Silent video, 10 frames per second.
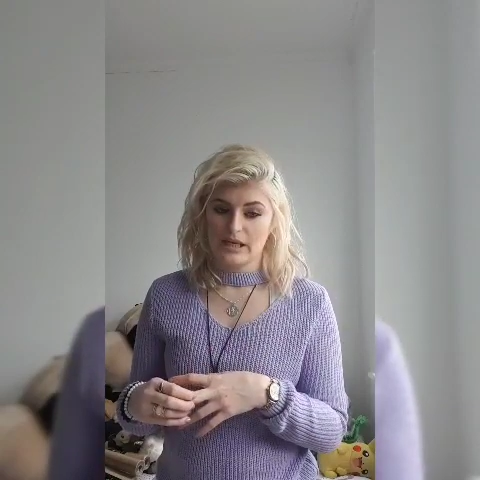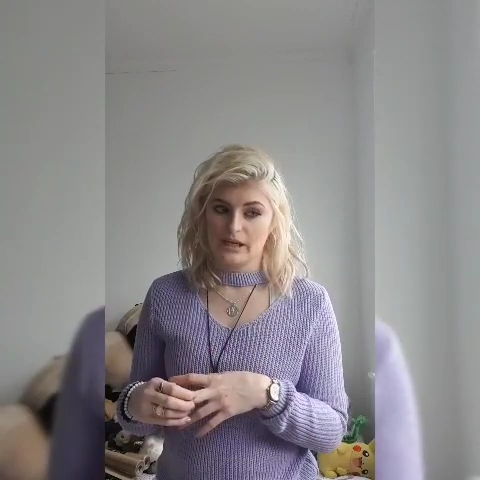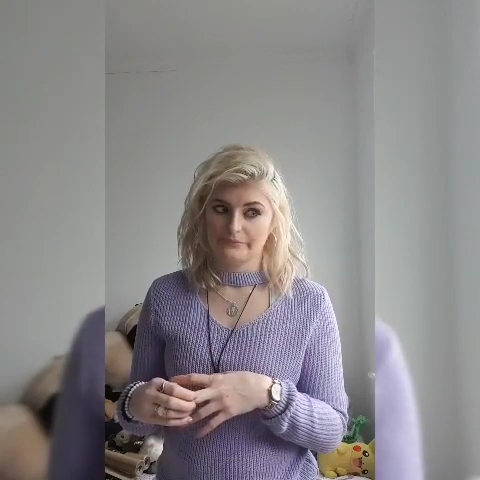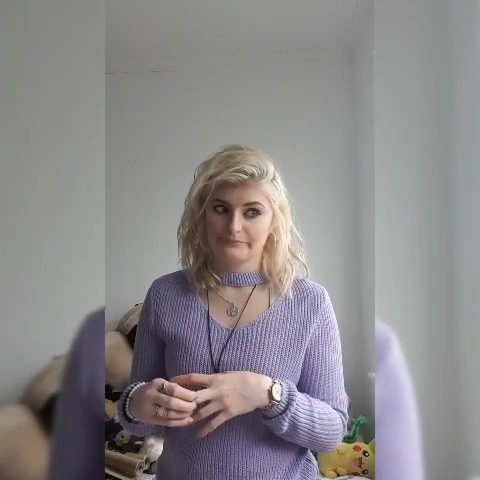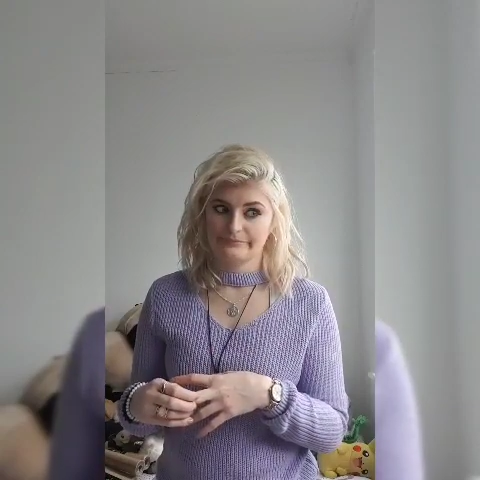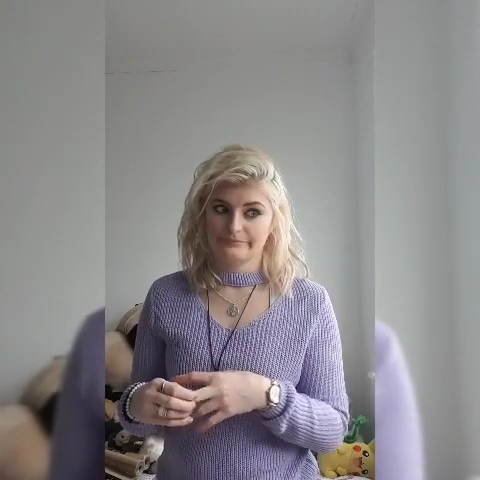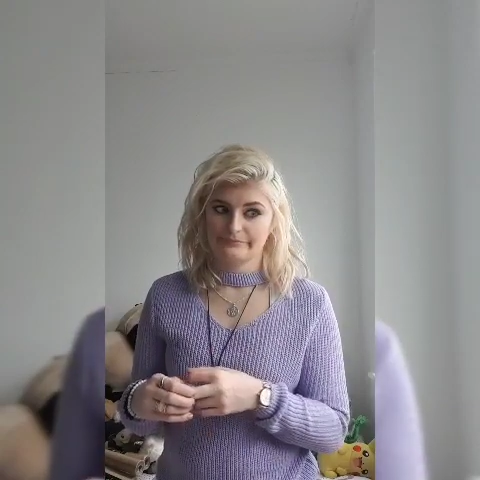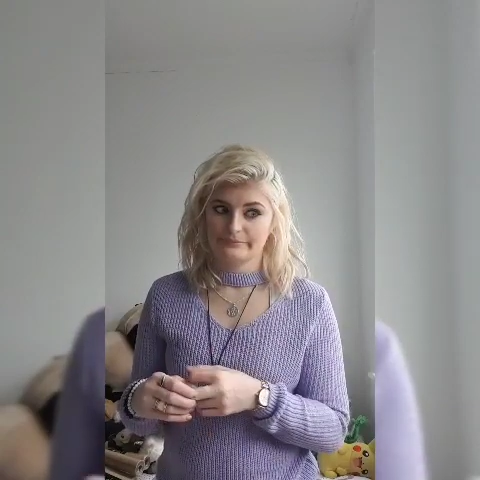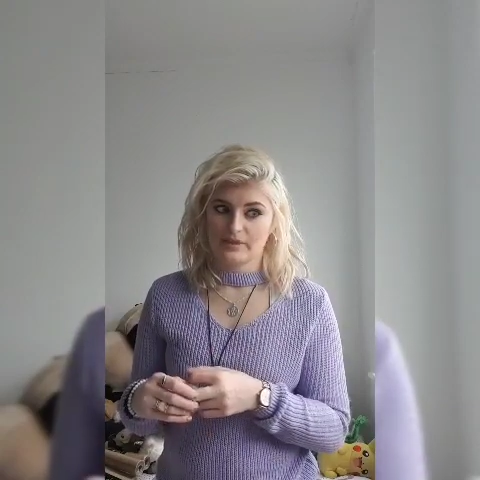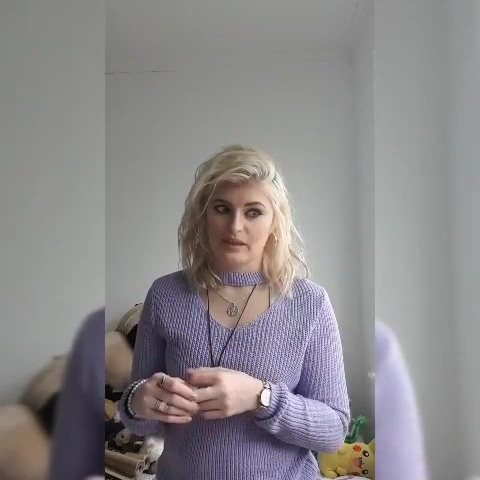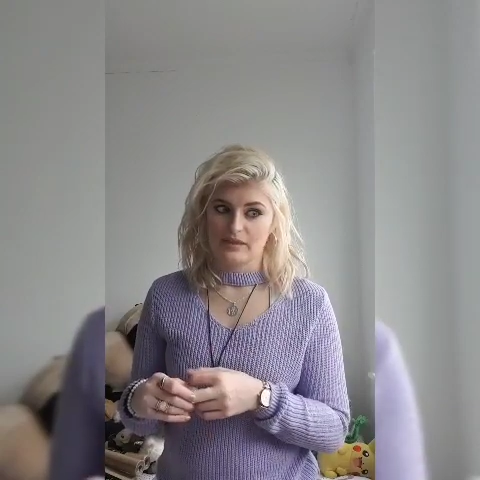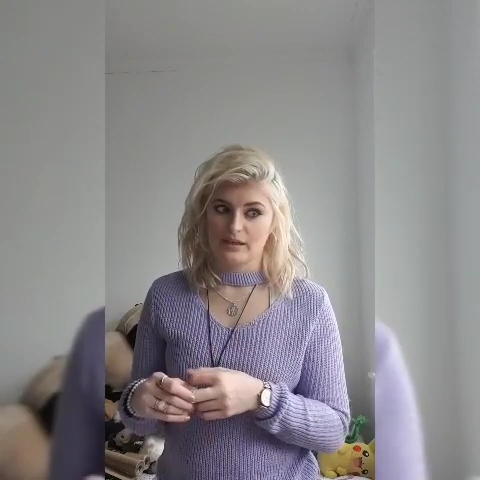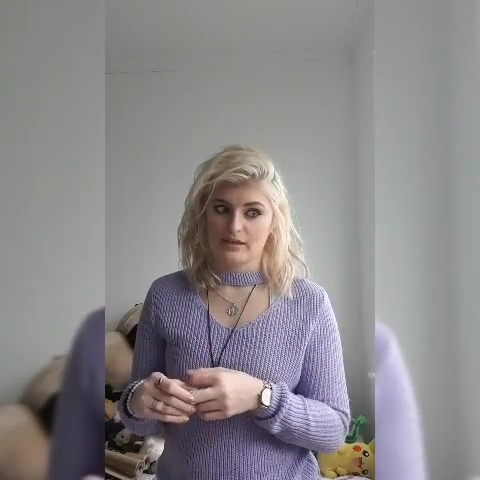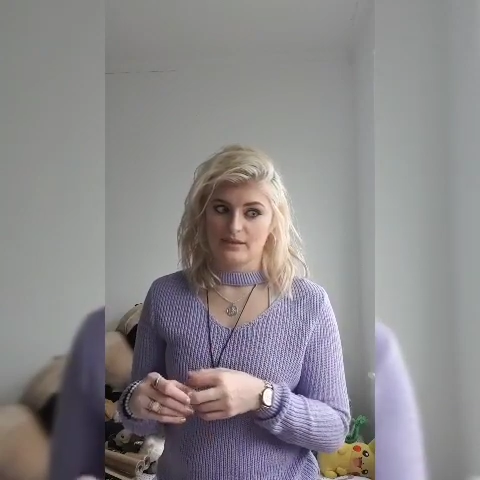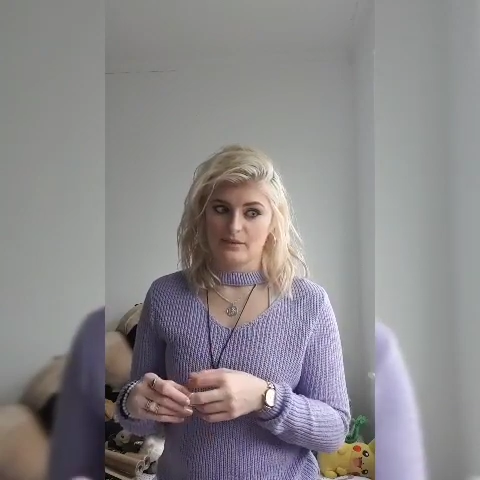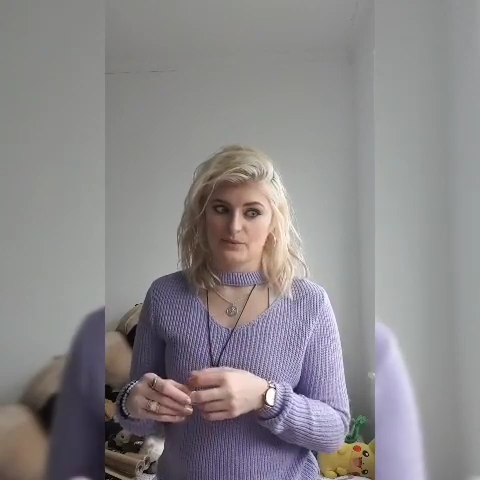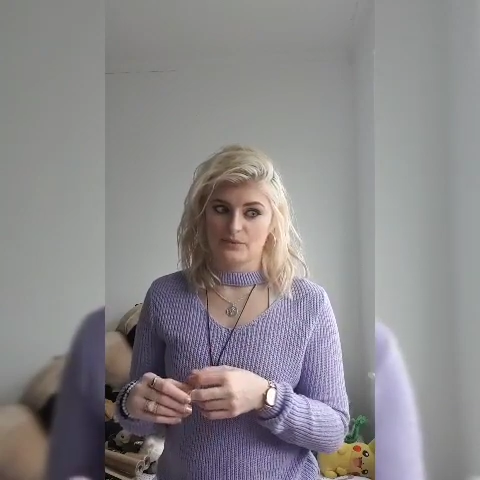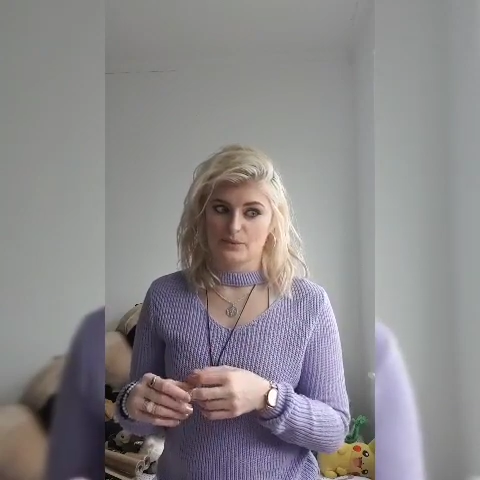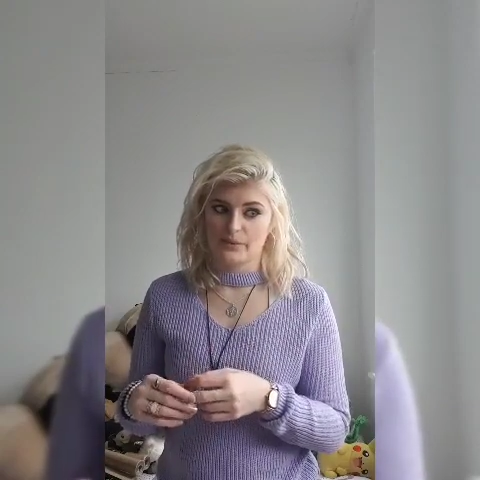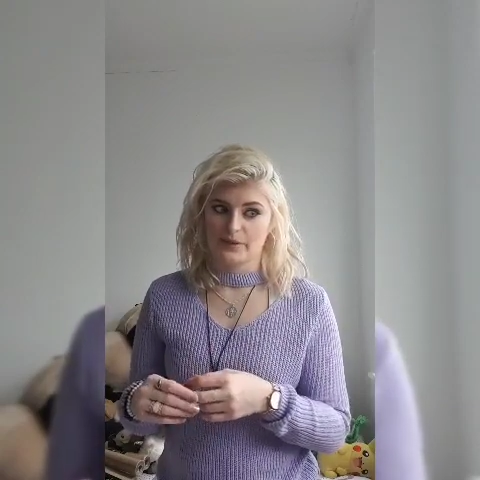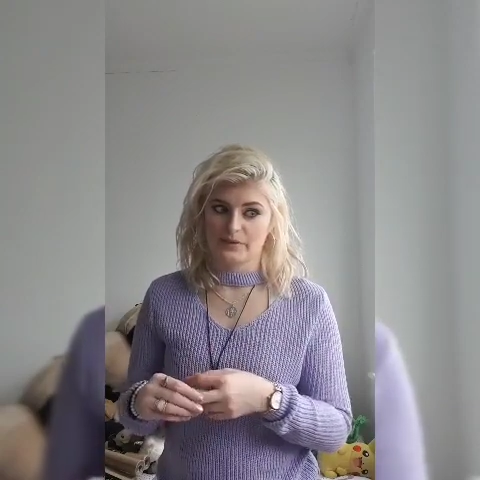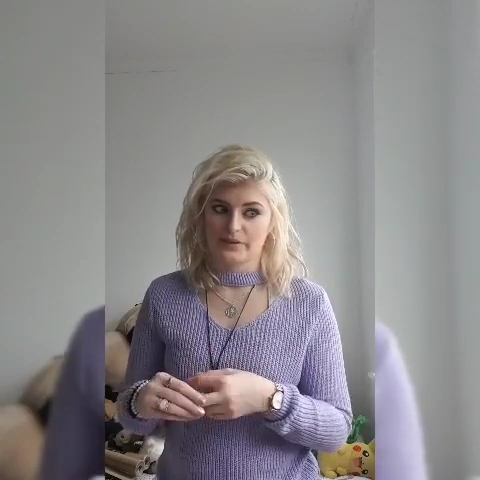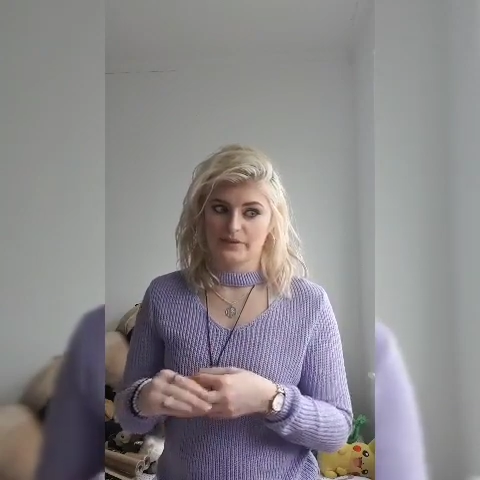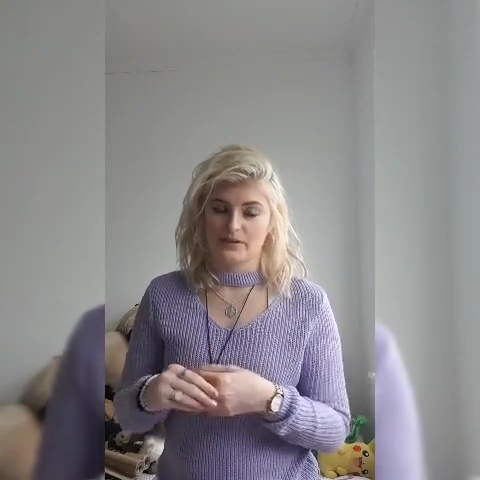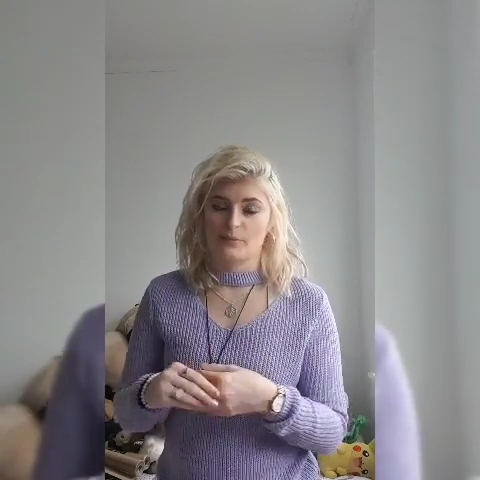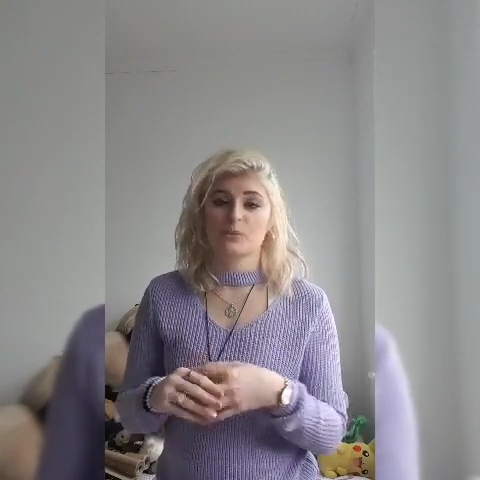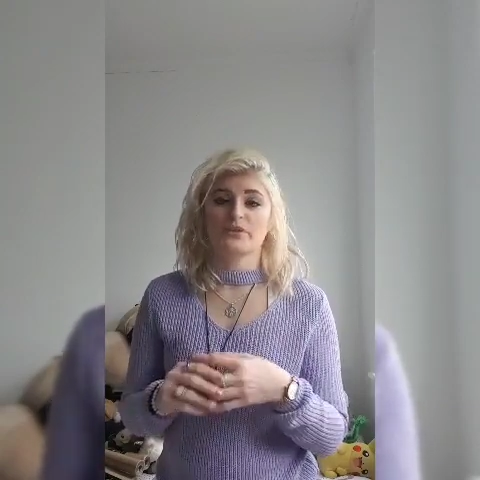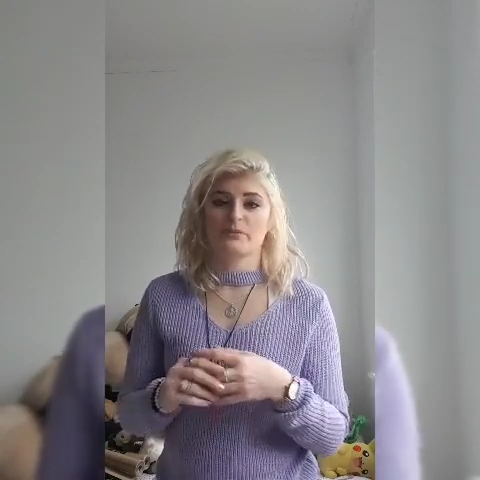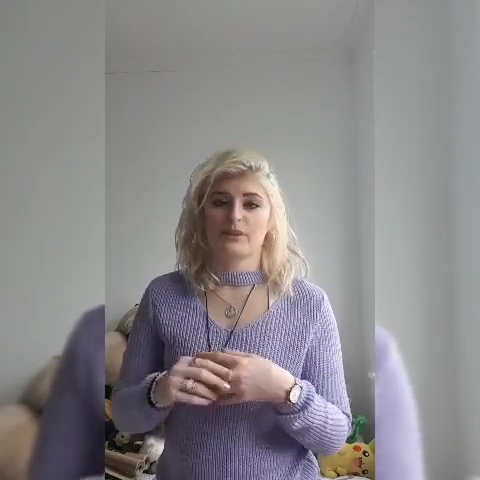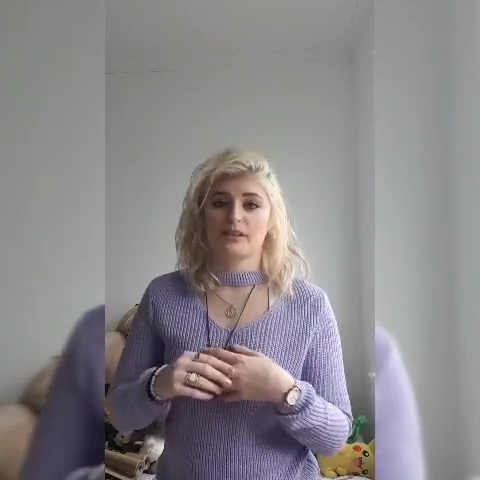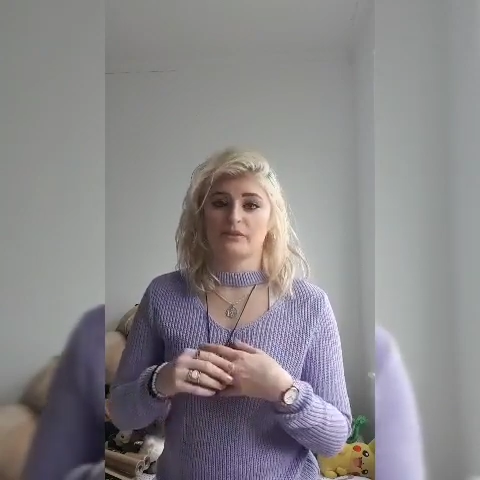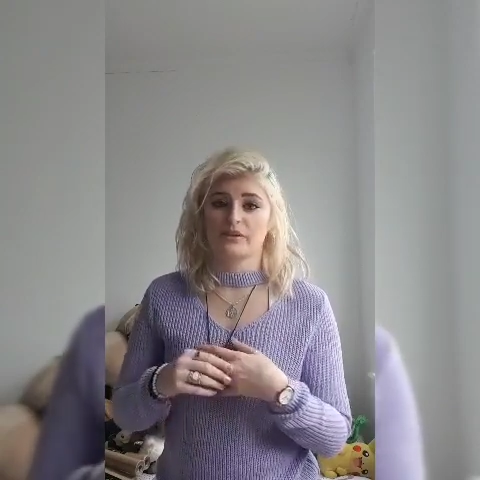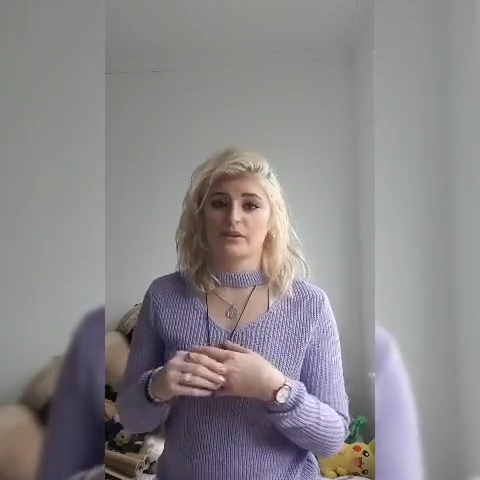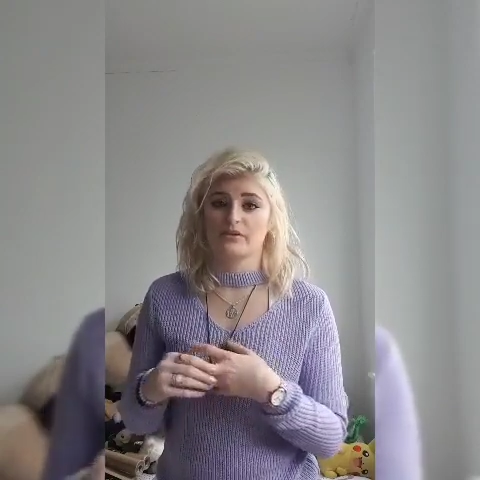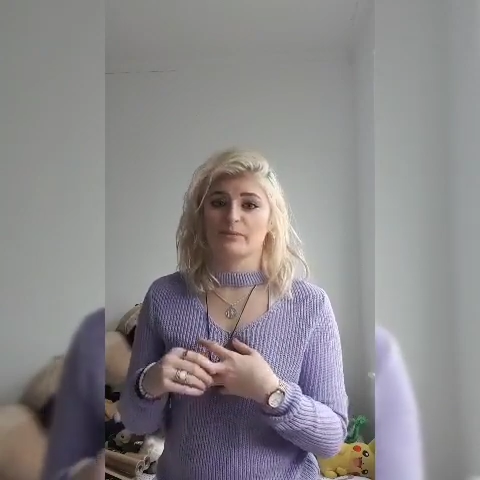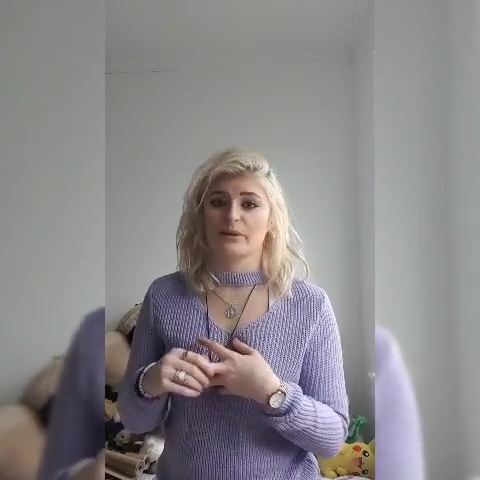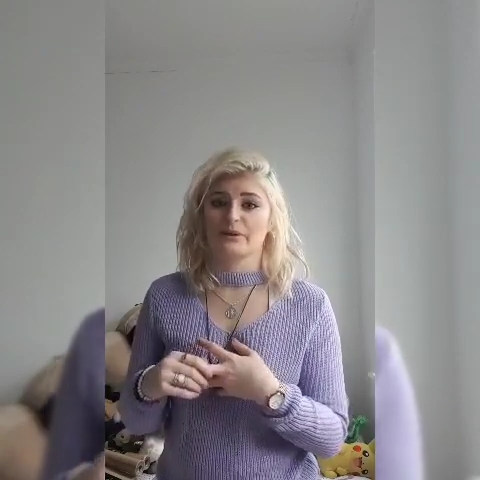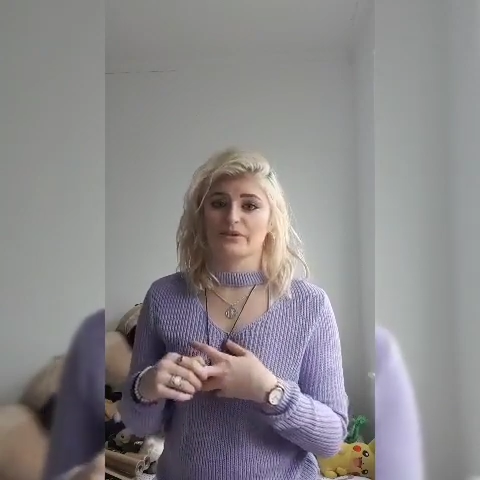I think that was all I was gonna say. I'm also making a video for my